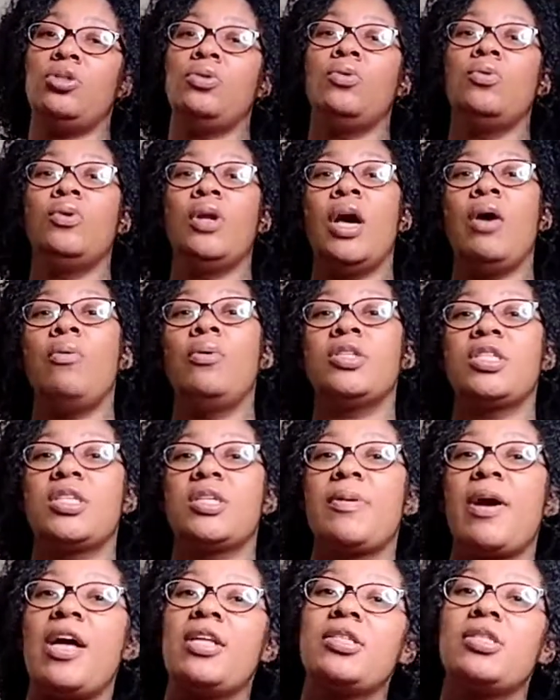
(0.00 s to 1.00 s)
You do not want to
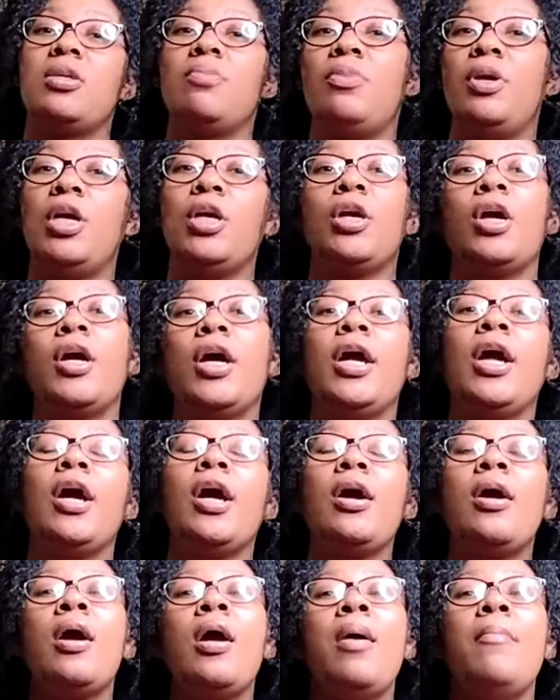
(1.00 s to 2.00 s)
constantly be in your
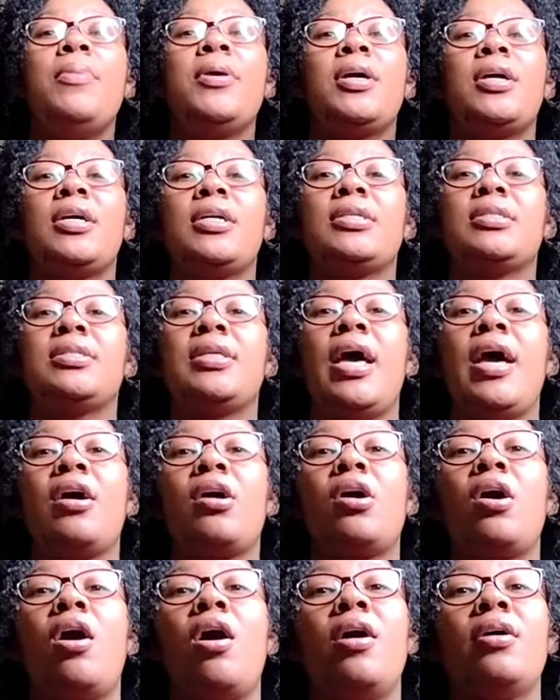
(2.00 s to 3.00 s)
hair because
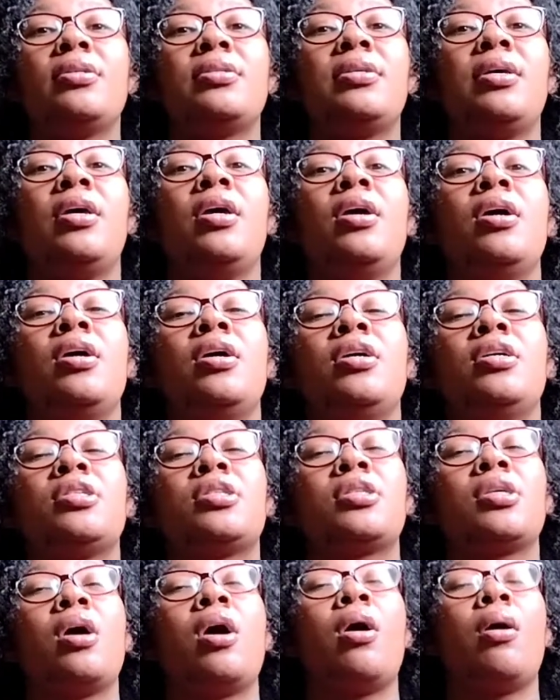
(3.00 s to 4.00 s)
that
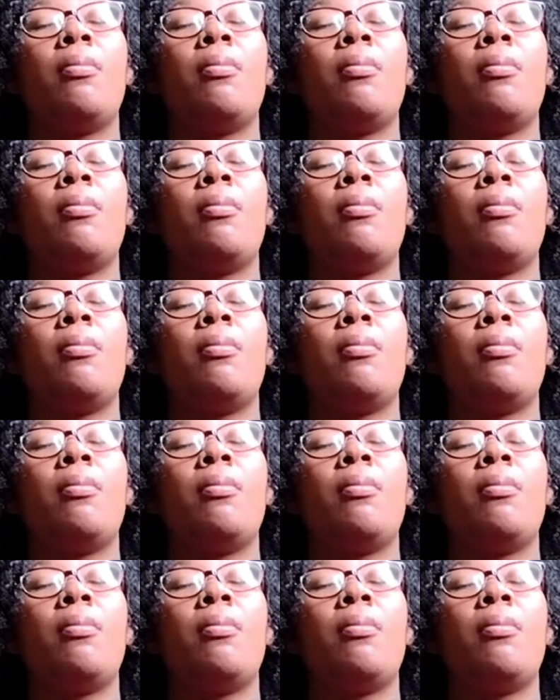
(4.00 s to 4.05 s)
causes